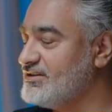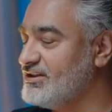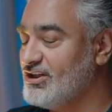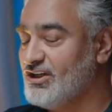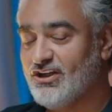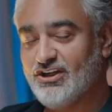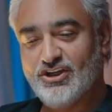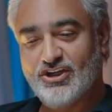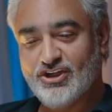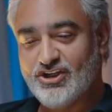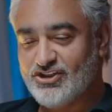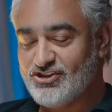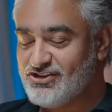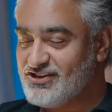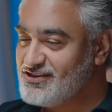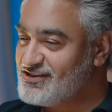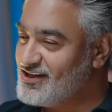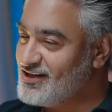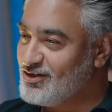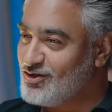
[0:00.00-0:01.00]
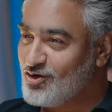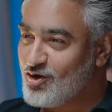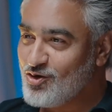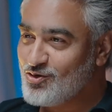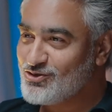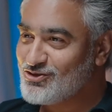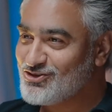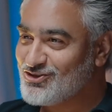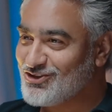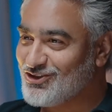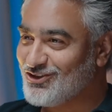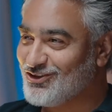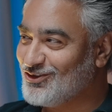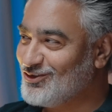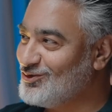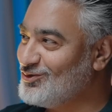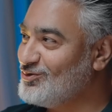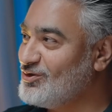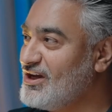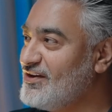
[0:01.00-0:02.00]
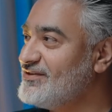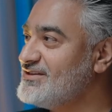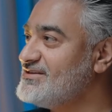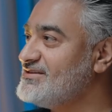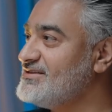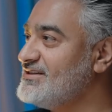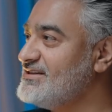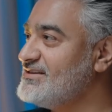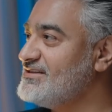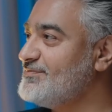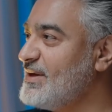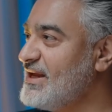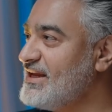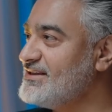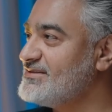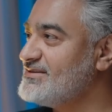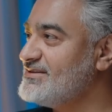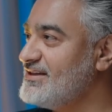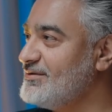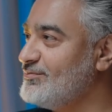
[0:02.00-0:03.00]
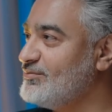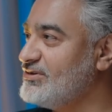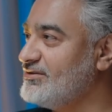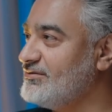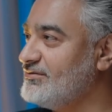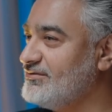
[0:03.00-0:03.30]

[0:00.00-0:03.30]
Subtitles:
She said, no, sir, you haven't seen his bank statement.